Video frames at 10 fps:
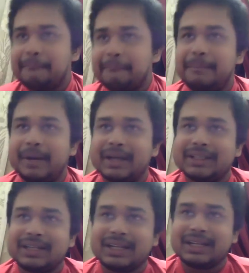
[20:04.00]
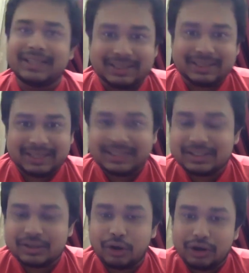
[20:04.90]
But this
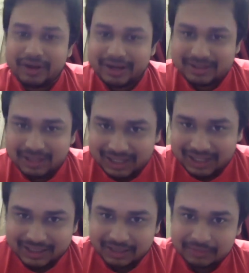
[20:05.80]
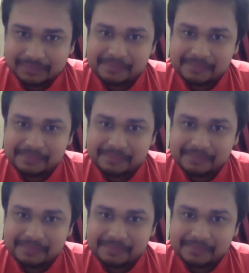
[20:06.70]
is called result, I think.